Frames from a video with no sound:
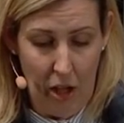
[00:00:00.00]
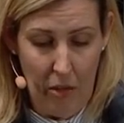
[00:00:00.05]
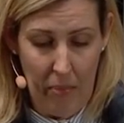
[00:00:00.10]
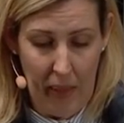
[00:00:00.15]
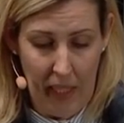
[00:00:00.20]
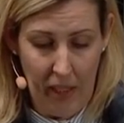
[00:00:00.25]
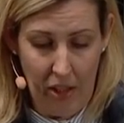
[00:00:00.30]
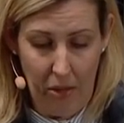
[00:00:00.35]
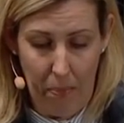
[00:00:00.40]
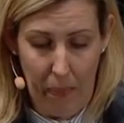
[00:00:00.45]
go
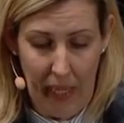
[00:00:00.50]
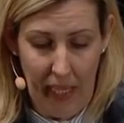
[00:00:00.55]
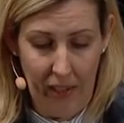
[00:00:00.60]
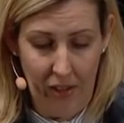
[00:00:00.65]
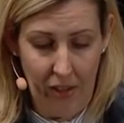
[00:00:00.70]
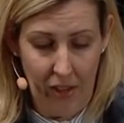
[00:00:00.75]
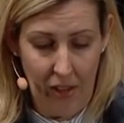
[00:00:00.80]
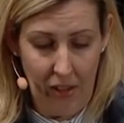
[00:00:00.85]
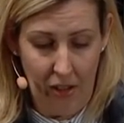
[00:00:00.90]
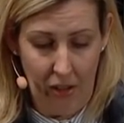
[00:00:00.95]
back to
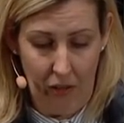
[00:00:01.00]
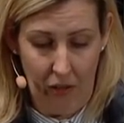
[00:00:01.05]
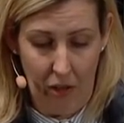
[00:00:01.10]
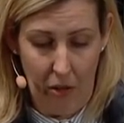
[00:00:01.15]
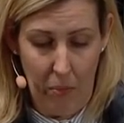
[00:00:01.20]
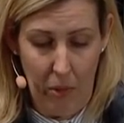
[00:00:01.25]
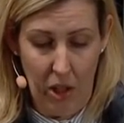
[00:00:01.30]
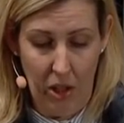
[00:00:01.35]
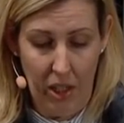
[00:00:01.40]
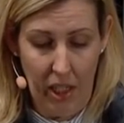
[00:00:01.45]
basics of
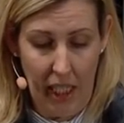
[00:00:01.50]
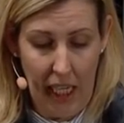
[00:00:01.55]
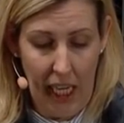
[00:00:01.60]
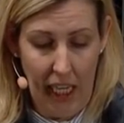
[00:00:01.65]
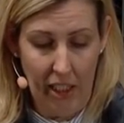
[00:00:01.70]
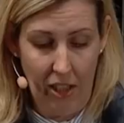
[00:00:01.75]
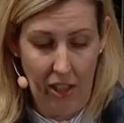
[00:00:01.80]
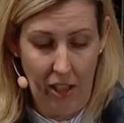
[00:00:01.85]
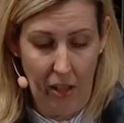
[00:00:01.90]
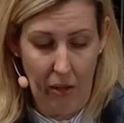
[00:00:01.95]

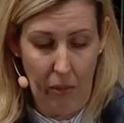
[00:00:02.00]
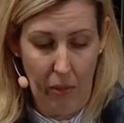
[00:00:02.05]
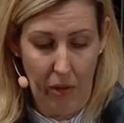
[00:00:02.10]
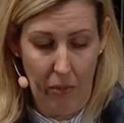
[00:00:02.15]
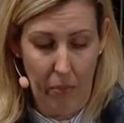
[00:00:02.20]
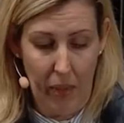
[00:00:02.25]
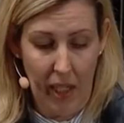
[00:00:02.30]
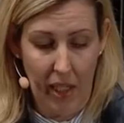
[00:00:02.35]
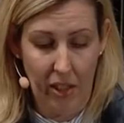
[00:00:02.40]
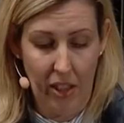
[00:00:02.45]
communicating
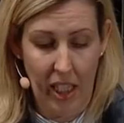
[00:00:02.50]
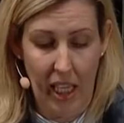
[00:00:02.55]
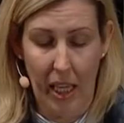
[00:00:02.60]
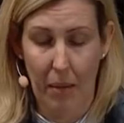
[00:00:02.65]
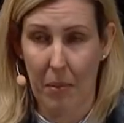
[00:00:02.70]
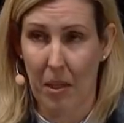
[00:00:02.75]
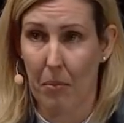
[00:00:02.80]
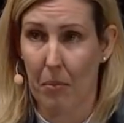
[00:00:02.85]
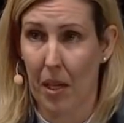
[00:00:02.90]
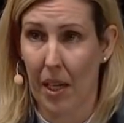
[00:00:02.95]
with my
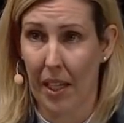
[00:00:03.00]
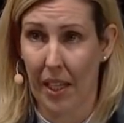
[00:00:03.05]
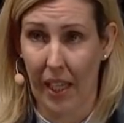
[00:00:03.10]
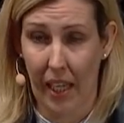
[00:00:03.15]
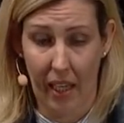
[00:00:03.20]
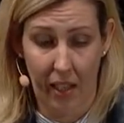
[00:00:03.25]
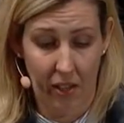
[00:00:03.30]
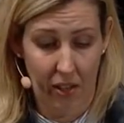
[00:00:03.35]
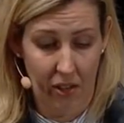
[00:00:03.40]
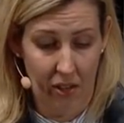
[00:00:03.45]
team and my
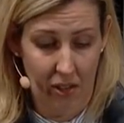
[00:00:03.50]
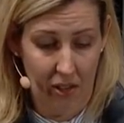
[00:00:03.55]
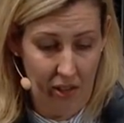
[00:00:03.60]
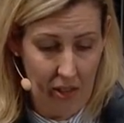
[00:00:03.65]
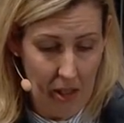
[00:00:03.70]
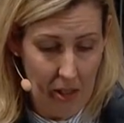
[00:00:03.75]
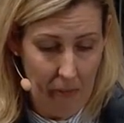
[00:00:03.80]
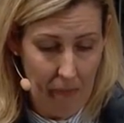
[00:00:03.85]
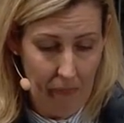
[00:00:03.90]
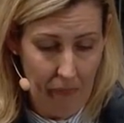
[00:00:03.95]

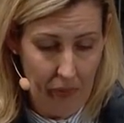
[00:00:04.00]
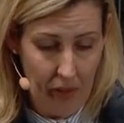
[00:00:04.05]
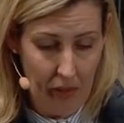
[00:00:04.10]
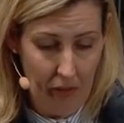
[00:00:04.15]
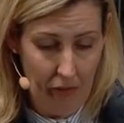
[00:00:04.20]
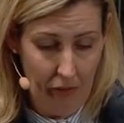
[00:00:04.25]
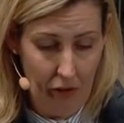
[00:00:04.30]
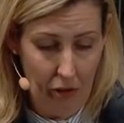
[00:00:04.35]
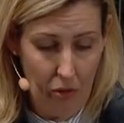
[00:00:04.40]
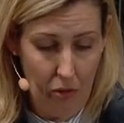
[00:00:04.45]
guests.
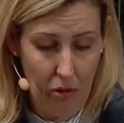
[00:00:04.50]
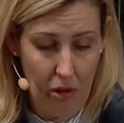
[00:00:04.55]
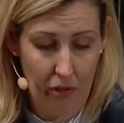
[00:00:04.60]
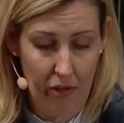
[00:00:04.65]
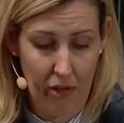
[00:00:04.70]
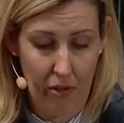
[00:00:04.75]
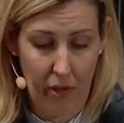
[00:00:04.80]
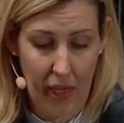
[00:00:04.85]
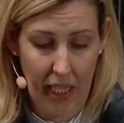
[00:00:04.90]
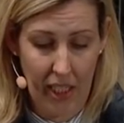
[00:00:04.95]
For all
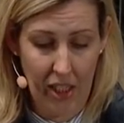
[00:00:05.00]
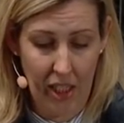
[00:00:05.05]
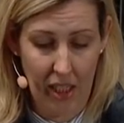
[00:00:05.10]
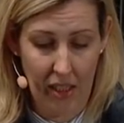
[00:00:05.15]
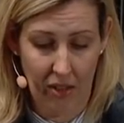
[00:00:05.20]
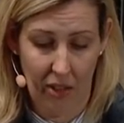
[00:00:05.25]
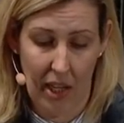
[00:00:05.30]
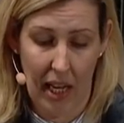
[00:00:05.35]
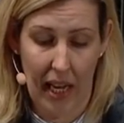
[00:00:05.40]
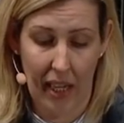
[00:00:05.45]
of the
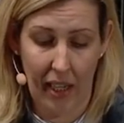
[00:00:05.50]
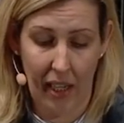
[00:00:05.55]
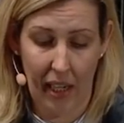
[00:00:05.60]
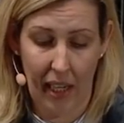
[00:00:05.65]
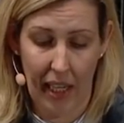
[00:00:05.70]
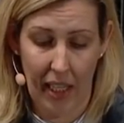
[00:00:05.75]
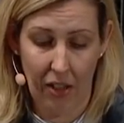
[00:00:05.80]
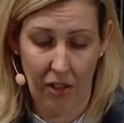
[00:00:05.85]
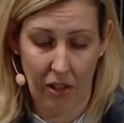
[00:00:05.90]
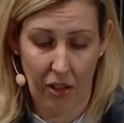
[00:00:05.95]
ratings and
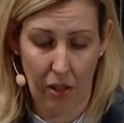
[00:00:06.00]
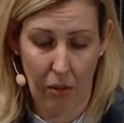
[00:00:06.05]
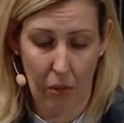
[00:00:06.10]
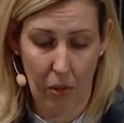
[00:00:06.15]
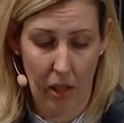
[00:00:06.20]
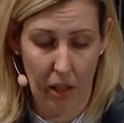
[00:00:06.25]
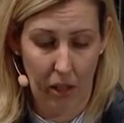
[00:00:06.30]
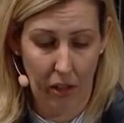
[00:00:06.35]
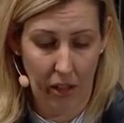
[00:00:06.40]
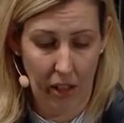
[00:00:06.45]
accolades in the
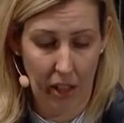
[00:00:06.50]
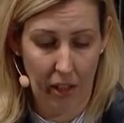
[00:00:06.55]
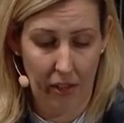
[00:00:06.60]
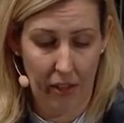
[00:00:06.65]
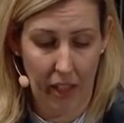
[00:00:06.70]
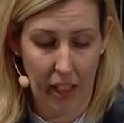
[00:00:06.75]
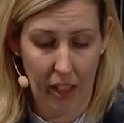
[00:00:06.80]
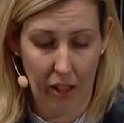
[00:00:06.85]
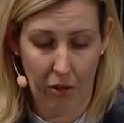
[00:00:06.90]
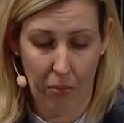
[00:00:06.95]
world,
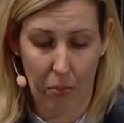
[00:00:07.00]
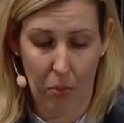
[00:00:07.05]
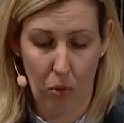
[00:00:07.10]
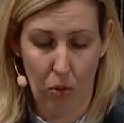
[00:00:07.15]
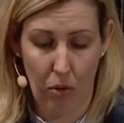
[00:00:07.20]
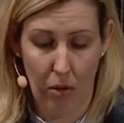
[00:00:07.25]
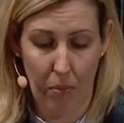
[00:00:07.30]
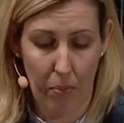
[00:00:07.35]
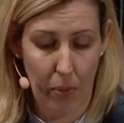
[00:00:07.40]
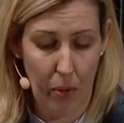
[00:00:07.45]
nothing is
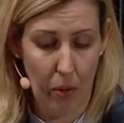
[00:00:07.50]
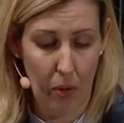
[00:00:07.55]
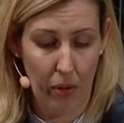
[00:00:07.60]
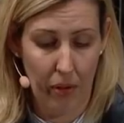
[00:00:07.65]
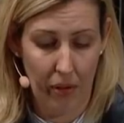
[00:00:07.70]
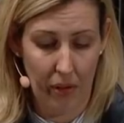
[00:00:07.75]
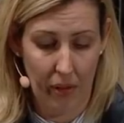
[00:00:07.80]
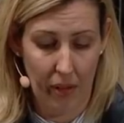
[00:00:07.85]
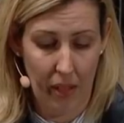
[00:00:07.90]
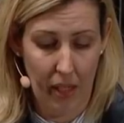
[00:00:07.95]
more
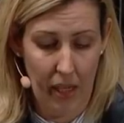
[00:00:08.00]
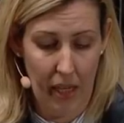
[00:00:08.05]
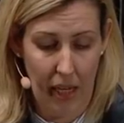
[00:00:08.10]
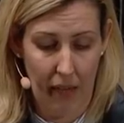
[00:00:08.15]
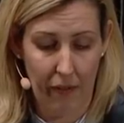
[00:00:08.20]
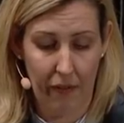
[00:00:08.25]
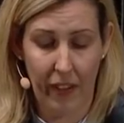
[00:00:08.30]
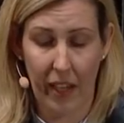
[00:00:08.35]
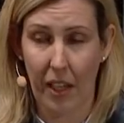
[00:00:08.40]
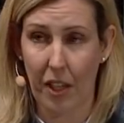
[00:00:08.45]
important
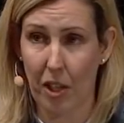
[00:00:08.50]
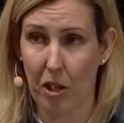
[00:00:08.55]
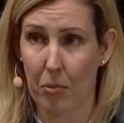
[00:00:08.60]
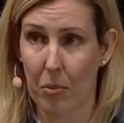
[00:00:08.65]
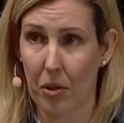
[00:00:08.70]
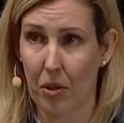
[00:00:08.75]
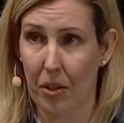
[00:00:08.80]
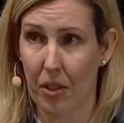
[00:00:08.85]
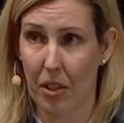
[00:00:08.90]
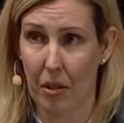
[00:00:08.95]
and
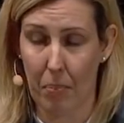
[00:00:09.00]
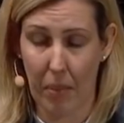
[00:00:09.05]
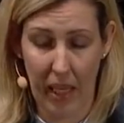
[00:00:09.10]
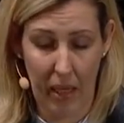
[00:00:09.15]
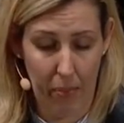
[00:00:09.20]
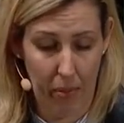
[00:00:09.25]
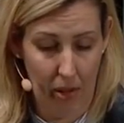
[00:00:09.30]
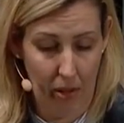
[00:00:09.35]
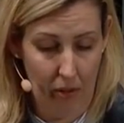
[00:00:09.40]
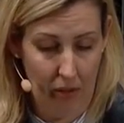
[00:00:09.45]
valuable than the
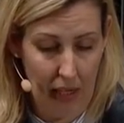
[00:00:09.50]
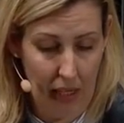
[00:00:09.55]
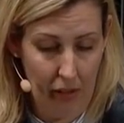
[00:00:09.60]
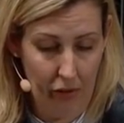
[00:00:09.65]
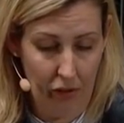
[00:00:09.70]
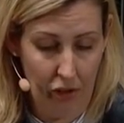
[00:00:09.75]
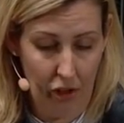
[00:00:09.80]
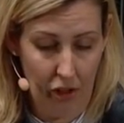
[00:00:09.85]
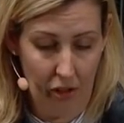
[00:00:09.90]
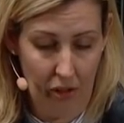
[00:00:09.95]
people
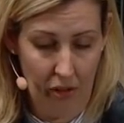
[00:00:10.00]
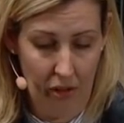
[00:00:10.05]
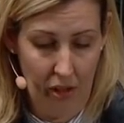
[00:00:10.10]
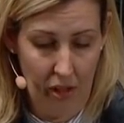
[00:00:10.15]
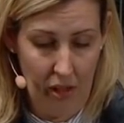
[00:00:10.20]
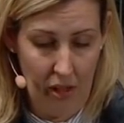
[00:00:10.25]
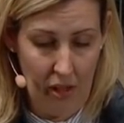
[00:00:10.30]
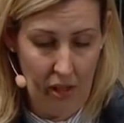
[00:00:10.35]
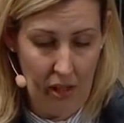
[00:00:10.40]
around you